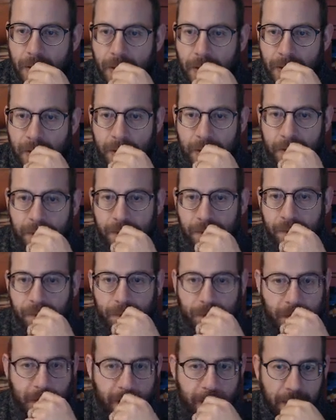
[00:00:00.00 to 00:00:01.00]

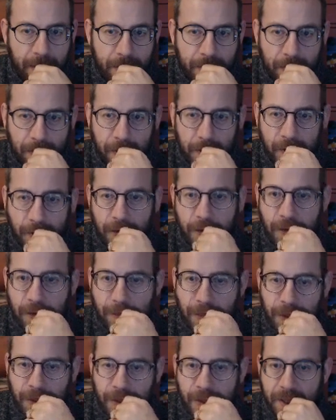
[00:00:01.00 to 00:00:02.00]
invalid
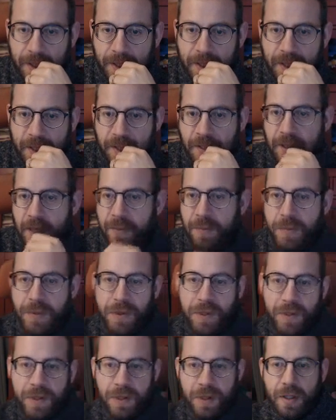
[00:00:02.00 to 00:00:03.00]
argument
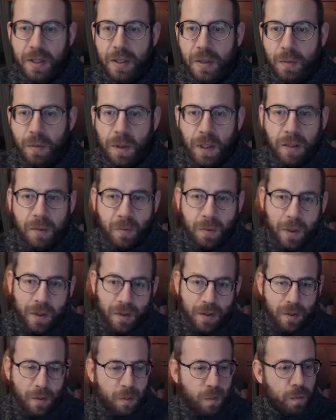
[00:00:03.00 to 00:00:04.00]
exception, and I
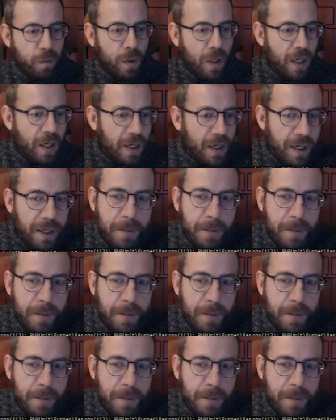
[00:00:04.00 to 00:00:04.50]
wonder why.